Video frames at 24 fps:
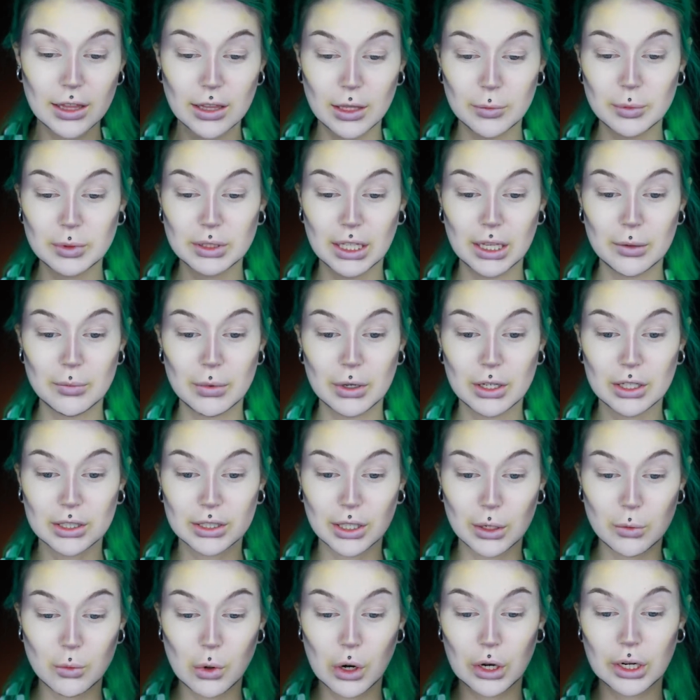lipstick,
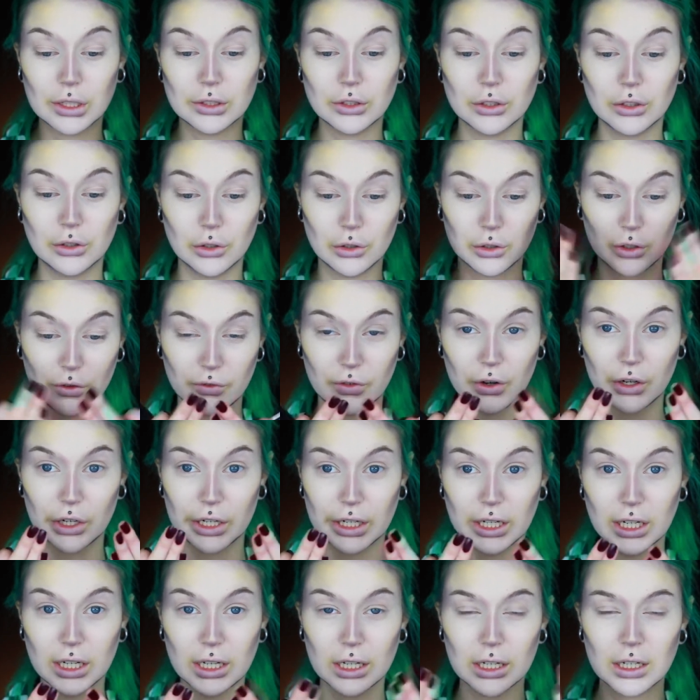because I want it to look
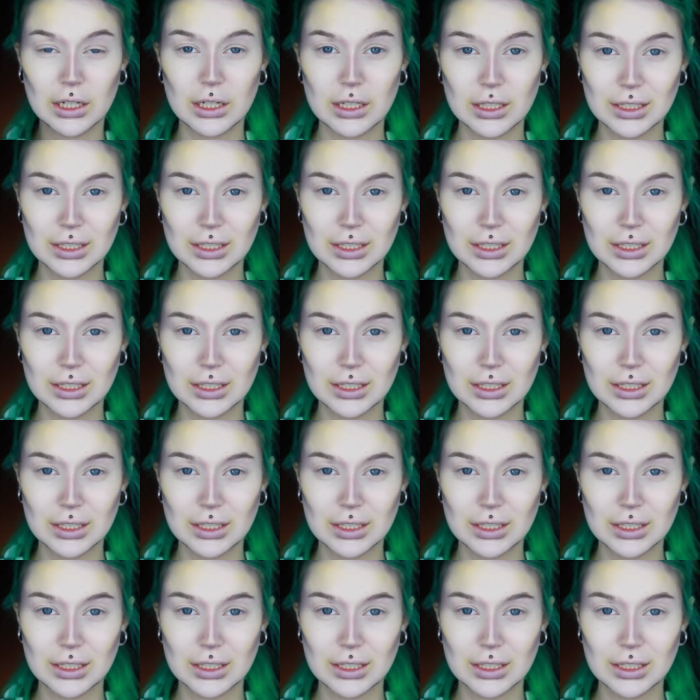very